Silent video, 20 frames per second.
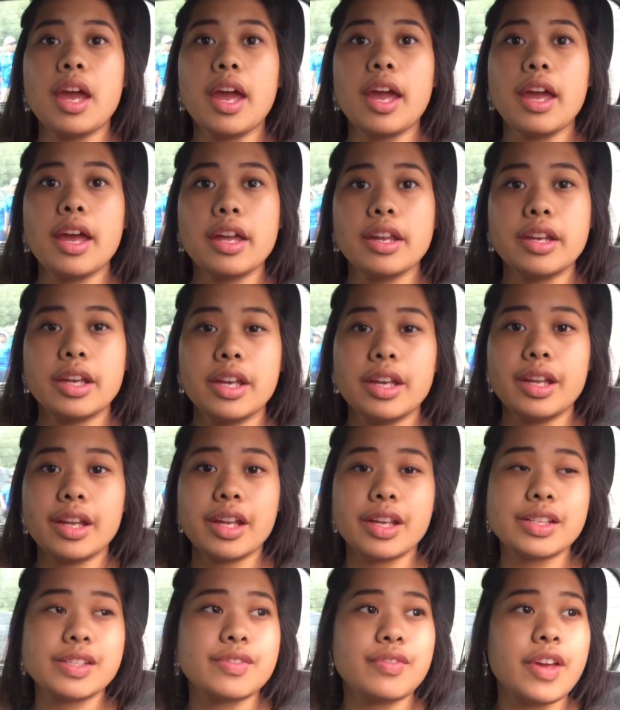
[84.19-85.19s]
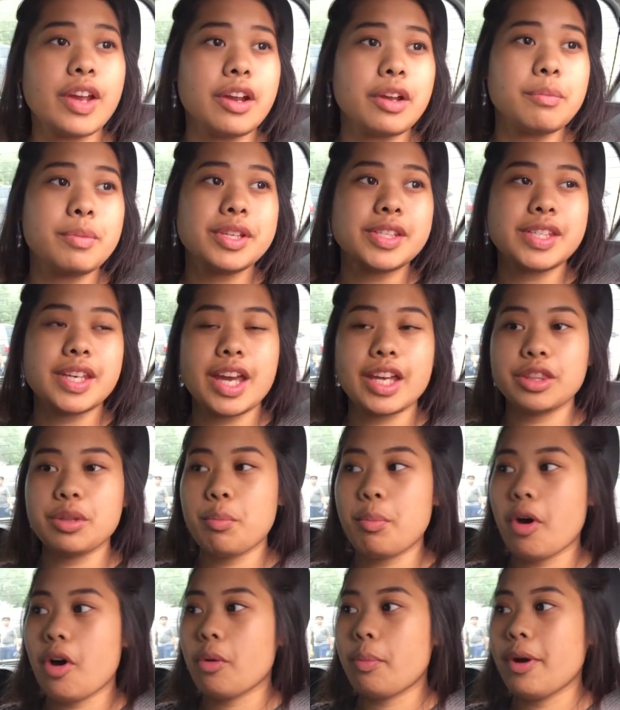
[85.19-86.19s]
And it is very busy at
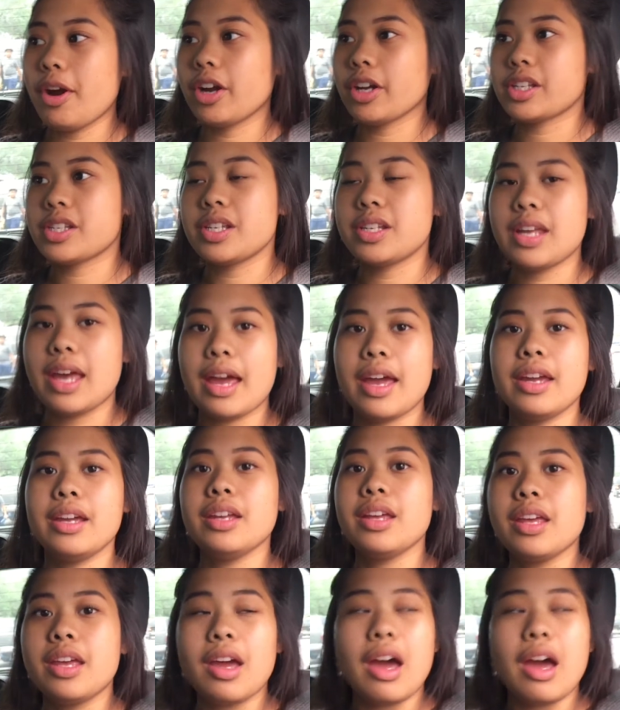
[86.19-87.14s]
the ballpark today.